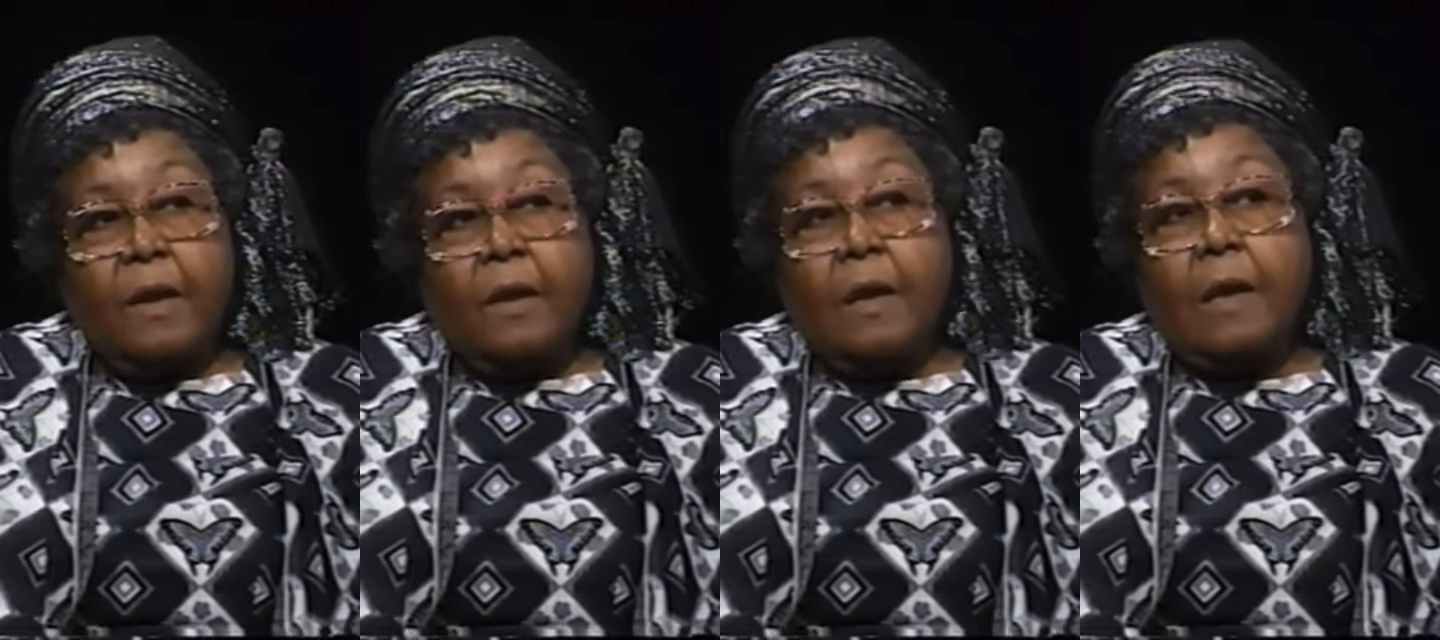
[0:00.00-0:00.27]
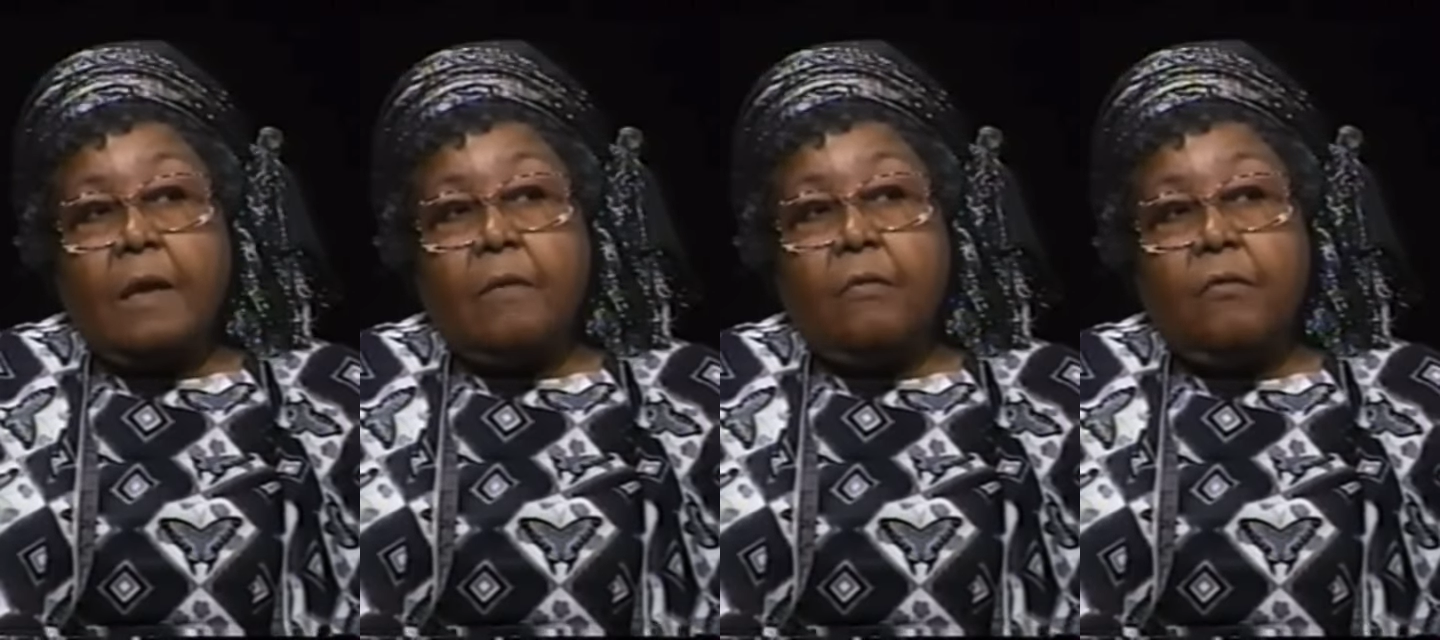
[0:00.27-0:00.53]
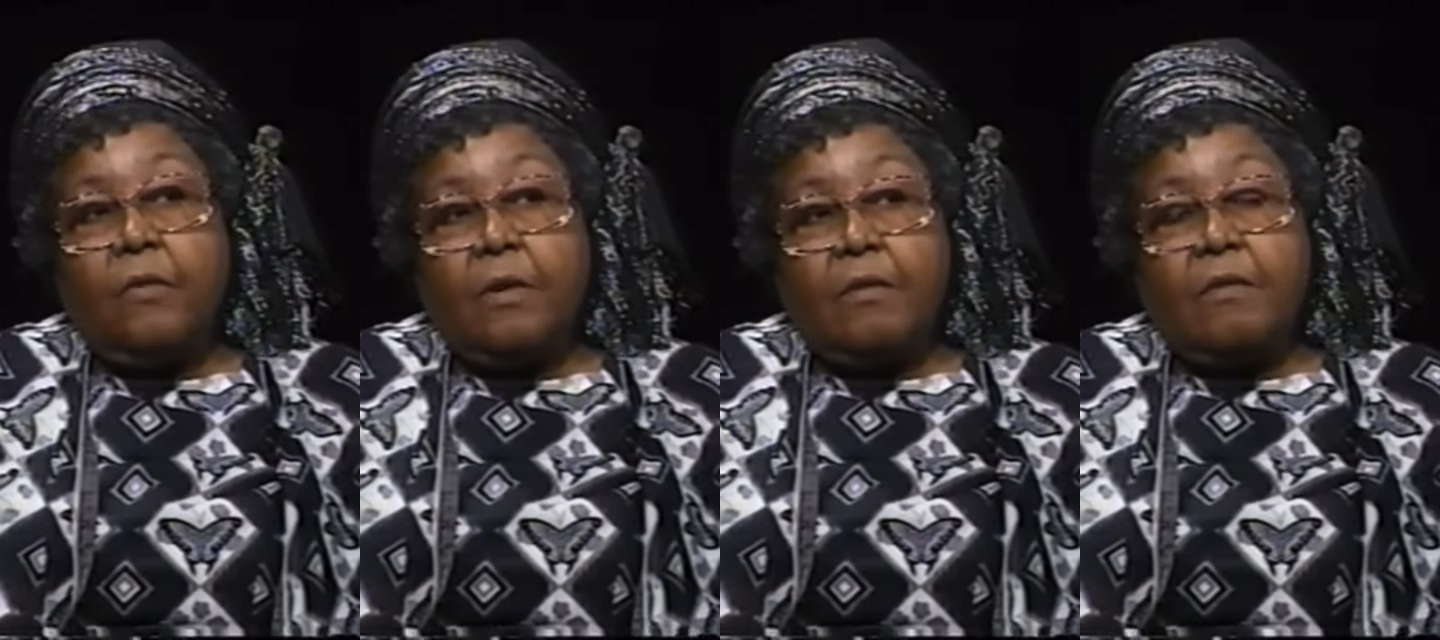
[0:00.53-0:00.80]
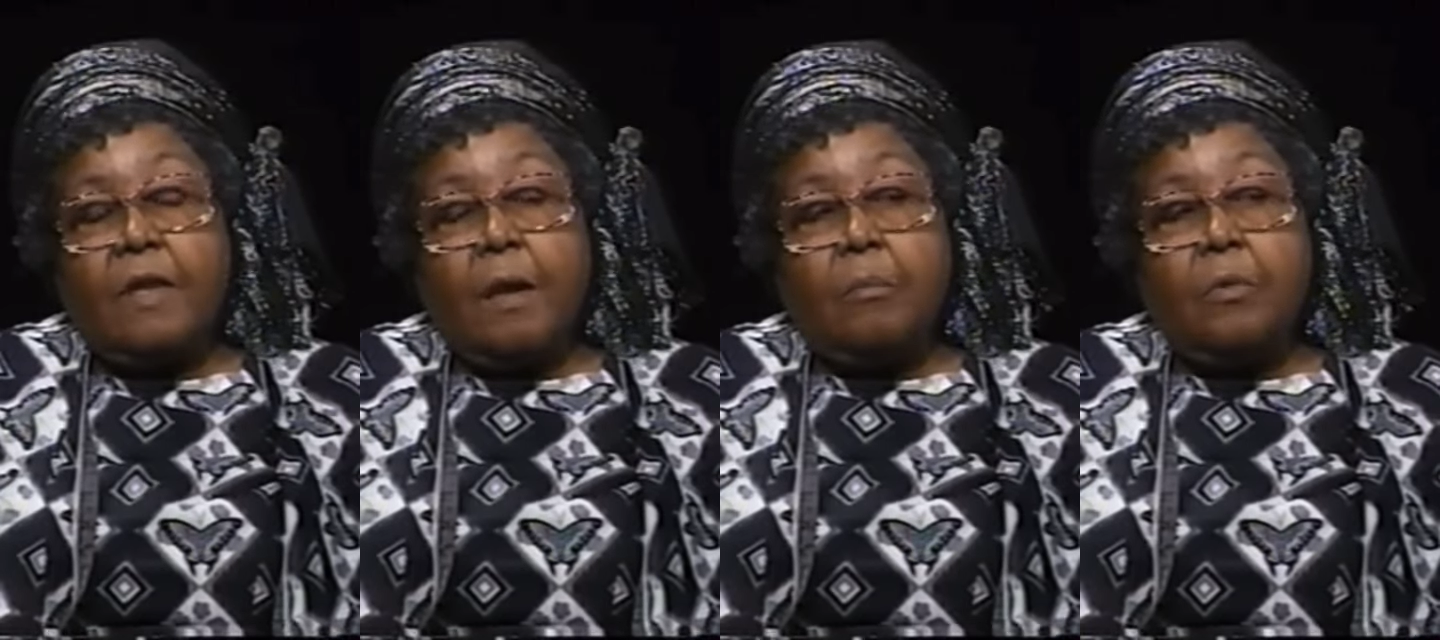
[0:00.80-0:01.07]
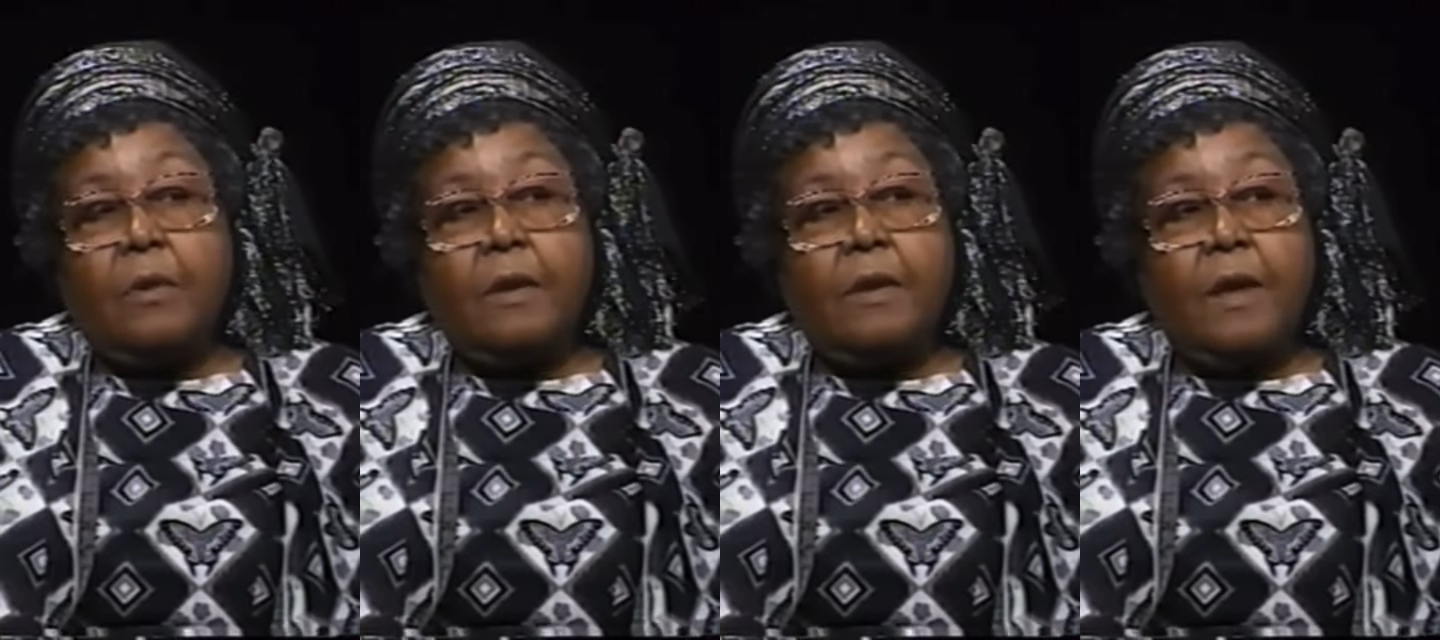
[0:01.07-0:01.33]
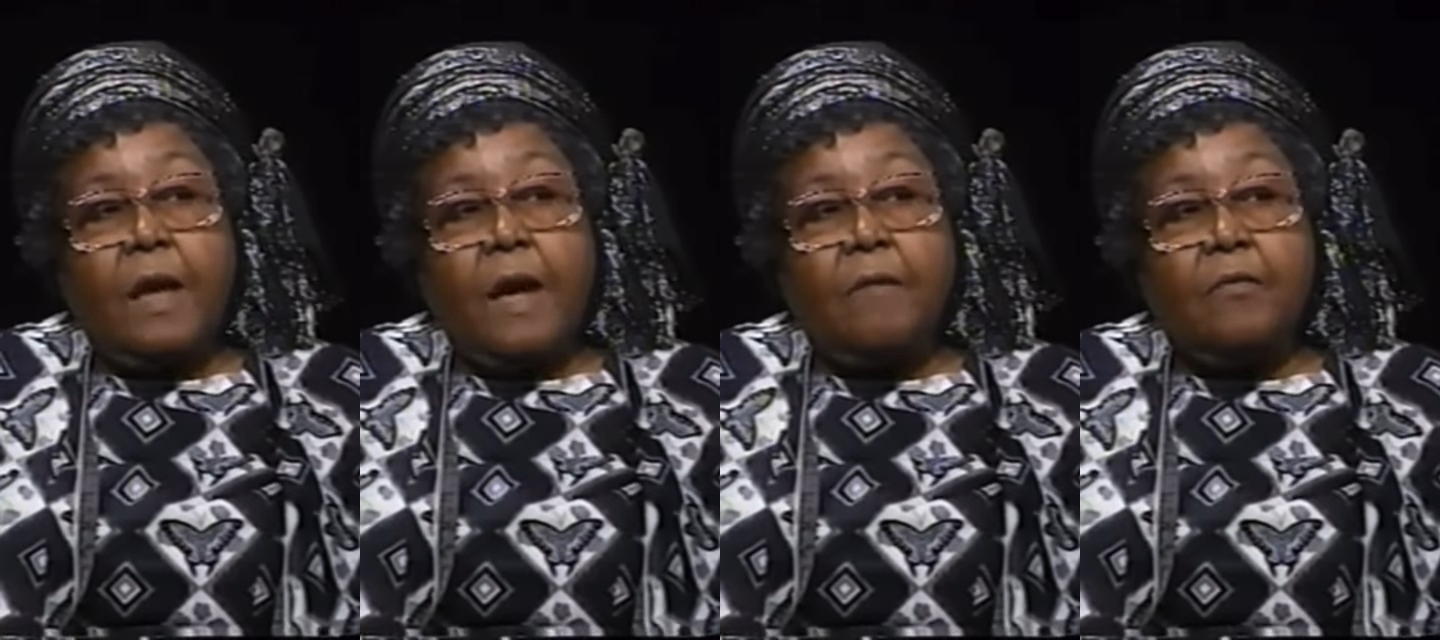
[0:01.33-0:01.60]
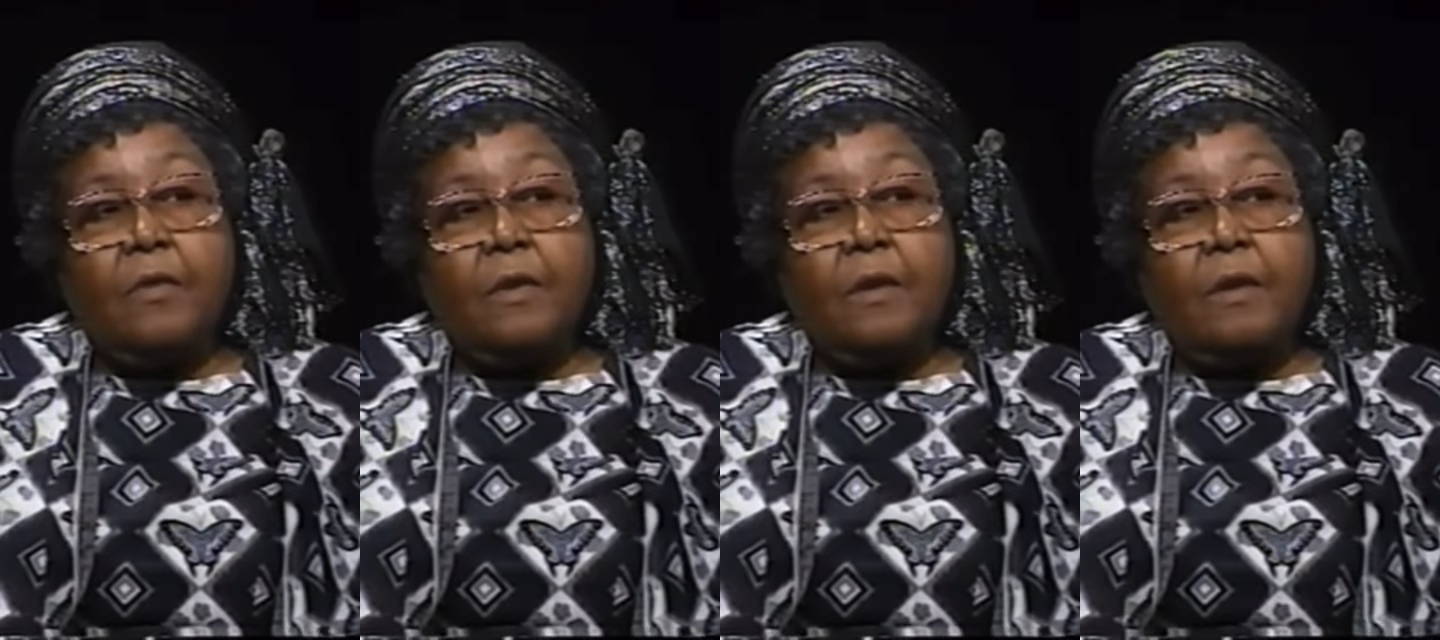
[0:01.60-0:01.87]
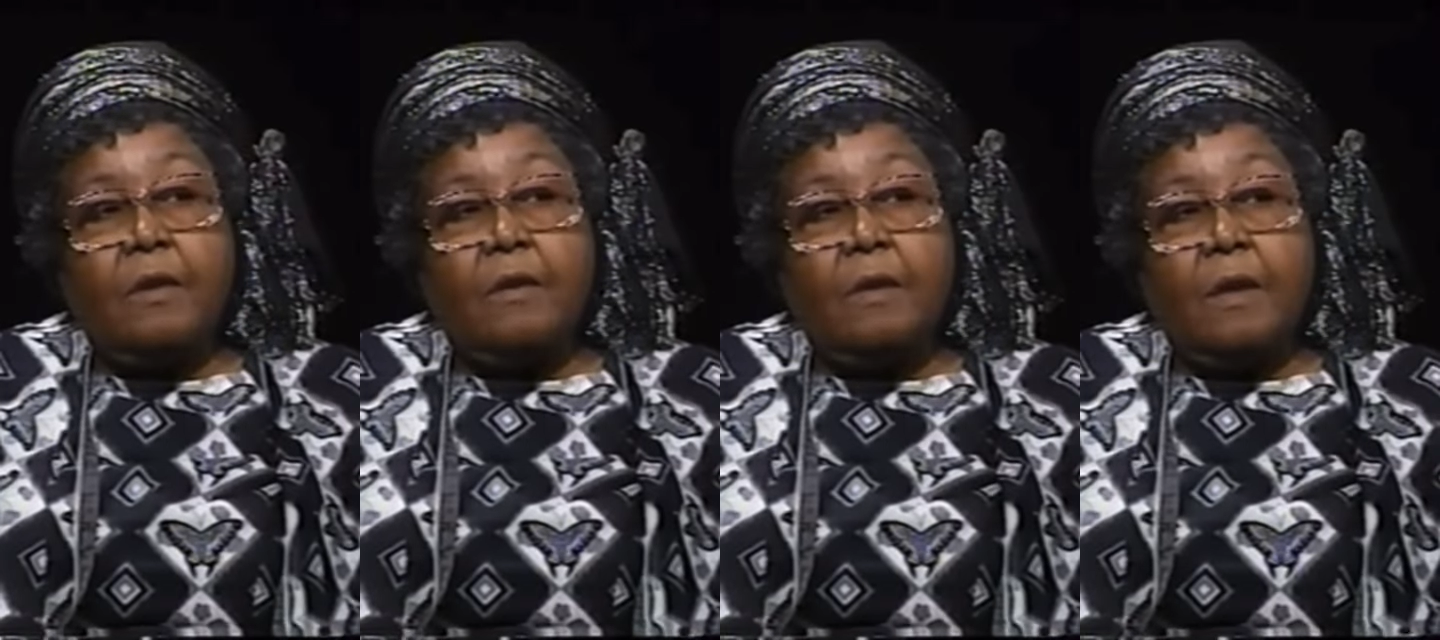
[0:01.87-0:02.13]
Like, for example, in
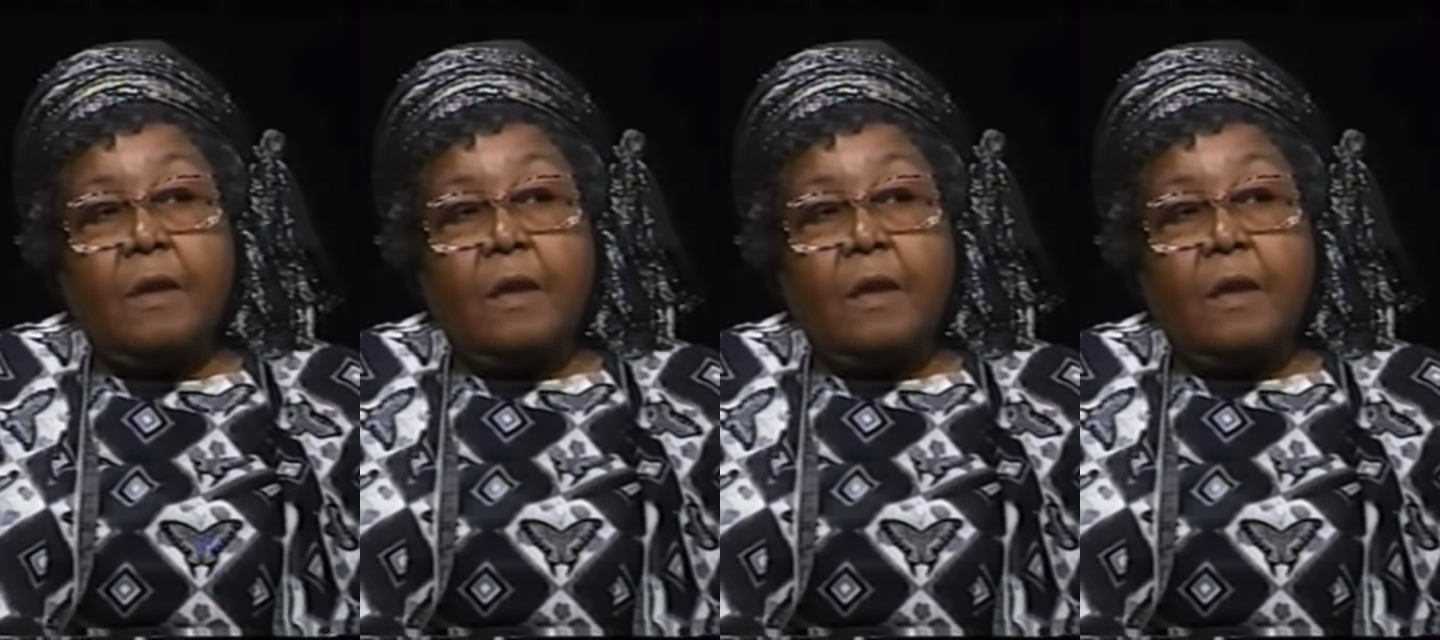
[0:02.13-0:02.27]
Africa,